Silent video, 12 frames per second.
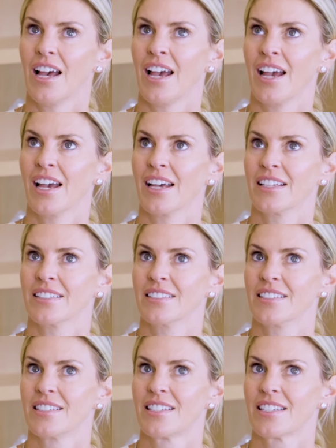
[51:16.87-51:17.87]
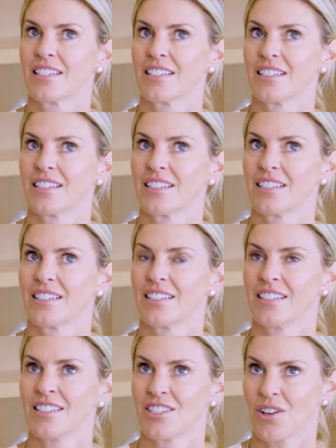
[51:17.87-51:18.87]
and
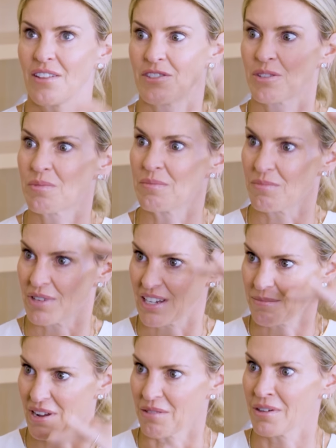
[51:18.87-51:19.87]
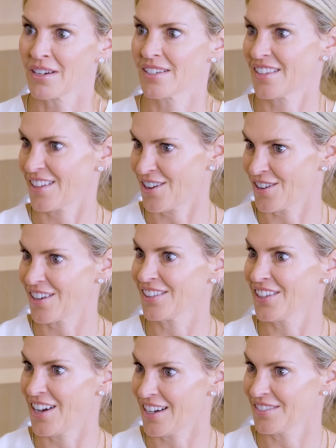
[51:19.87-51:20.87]
and so i've just been bringing my awareness to the heart a
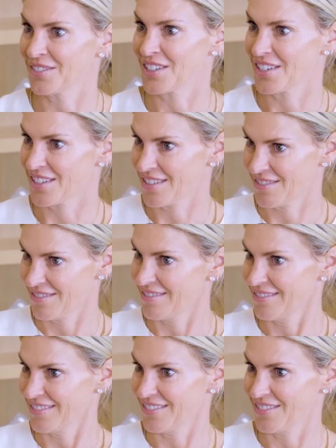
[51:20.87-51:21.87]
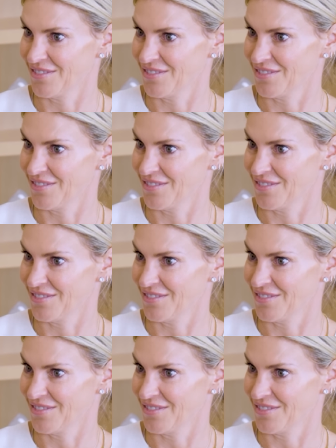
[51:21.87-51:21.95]
mm. lot which is yeah.